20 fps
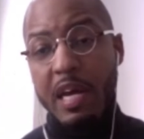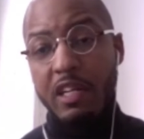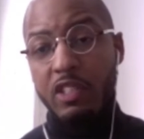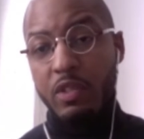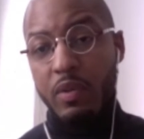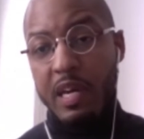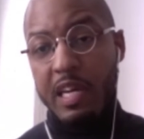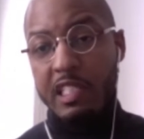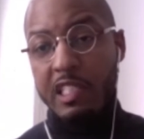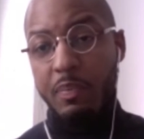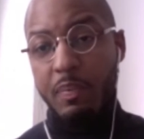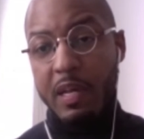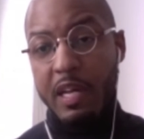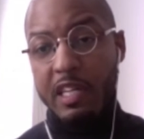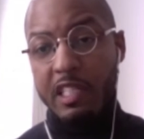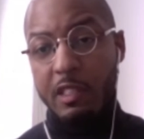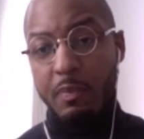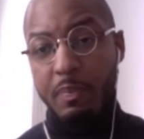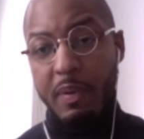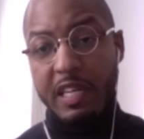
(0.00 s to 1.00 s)
matter
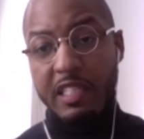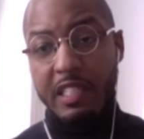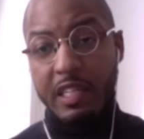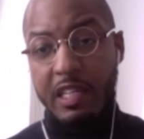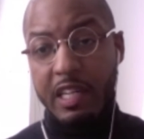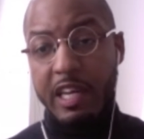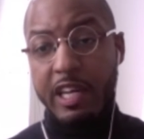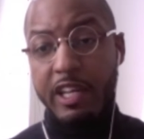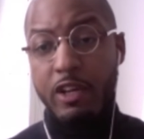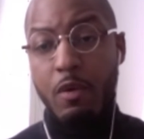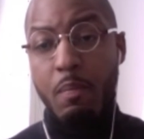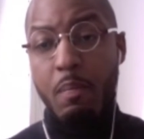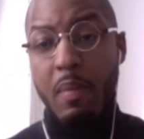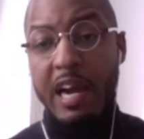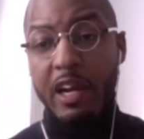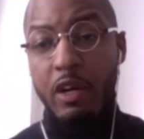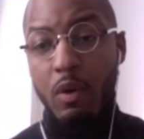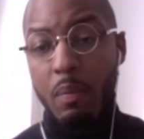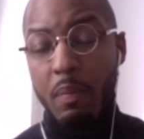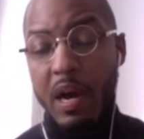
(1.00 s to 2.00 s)
transplant is basically your
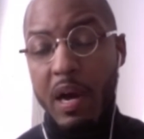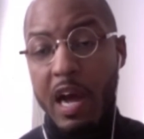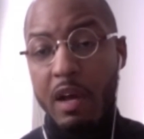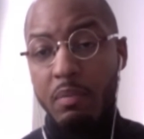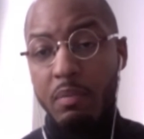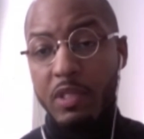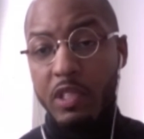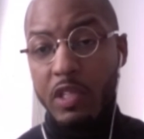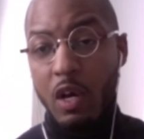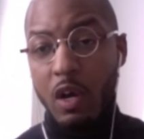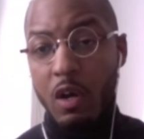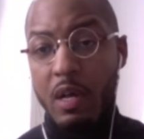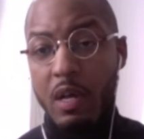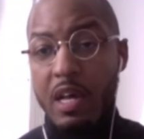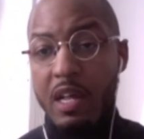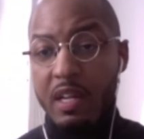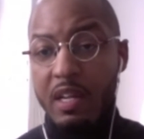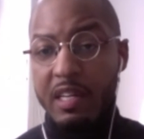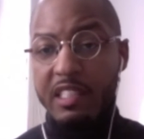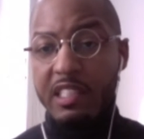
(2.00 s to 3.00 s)
microbiome. So
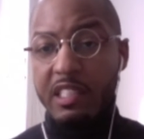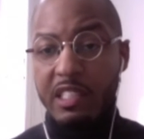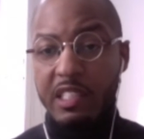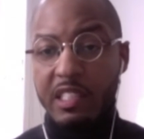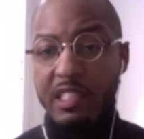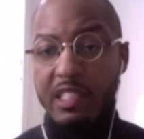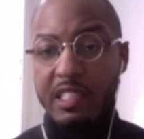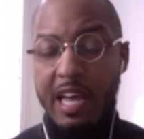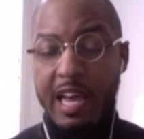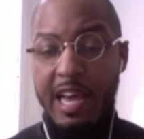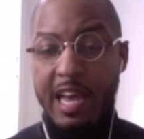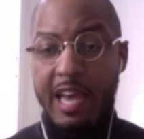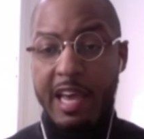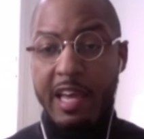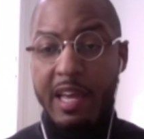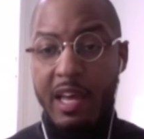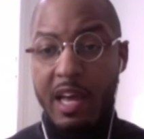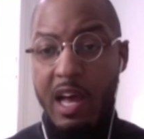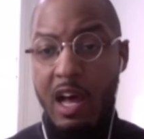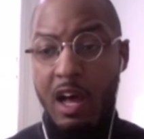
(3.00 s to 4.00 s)
let's just
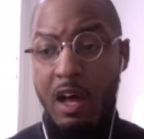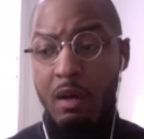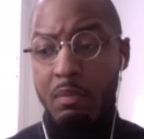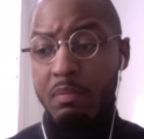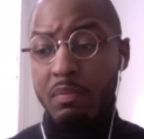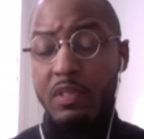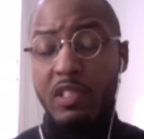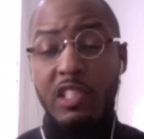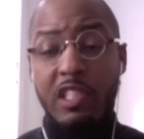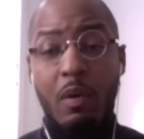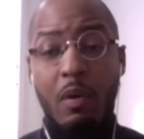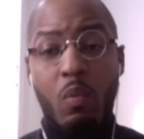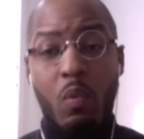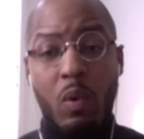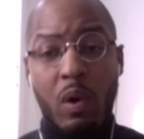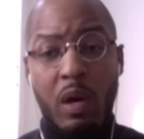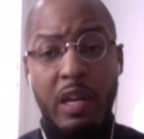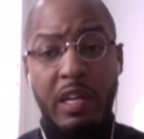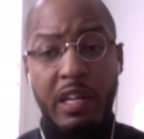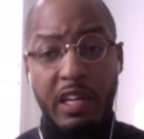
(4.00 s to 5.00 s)
say
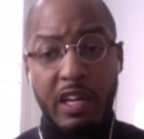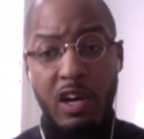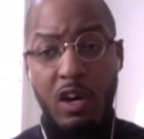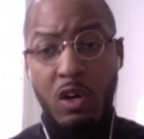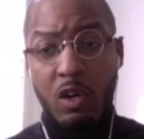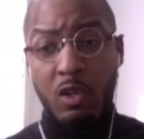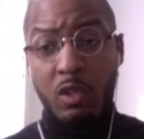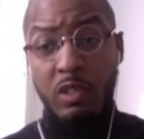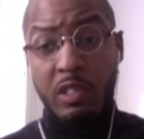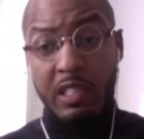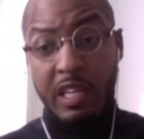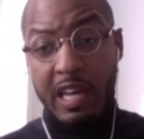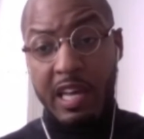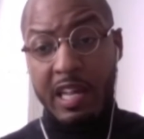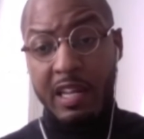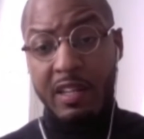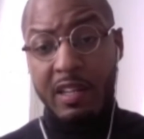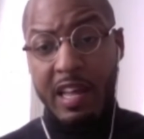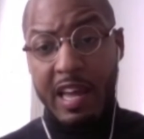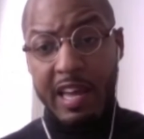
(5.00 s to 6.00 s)
someone goes
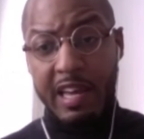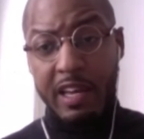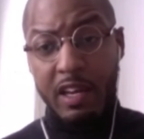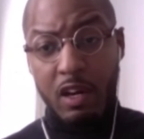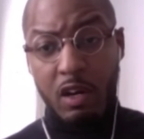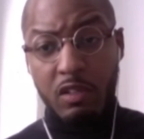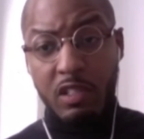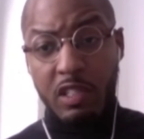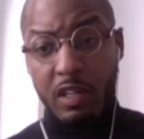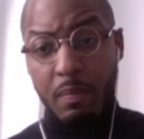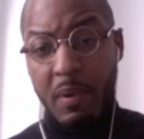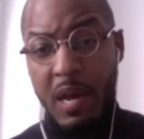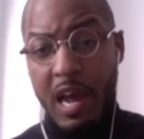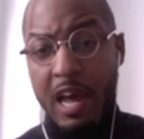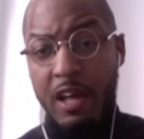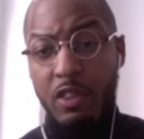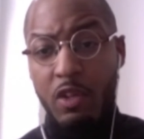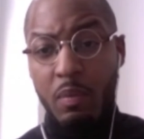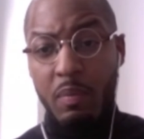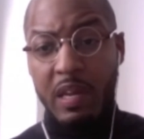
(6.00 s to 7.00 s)
and they go to the
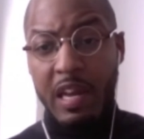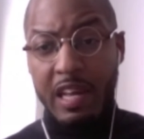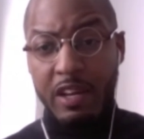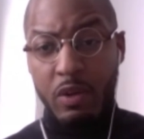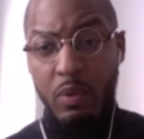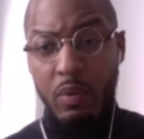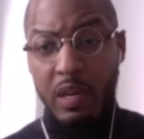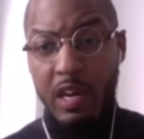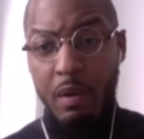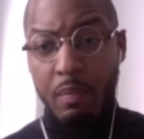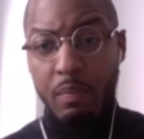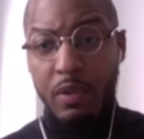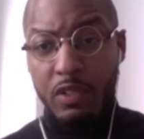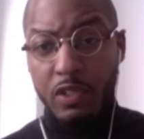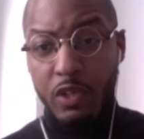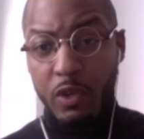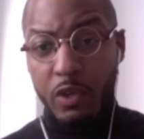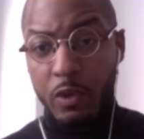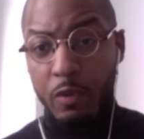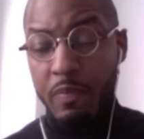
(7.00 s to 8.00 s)
bathroom and they do a number
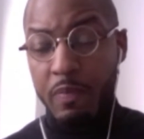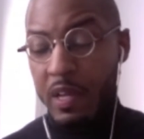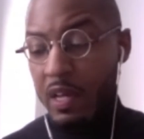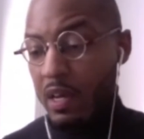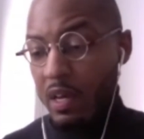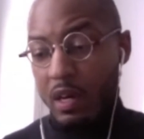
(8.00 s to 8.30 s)
two,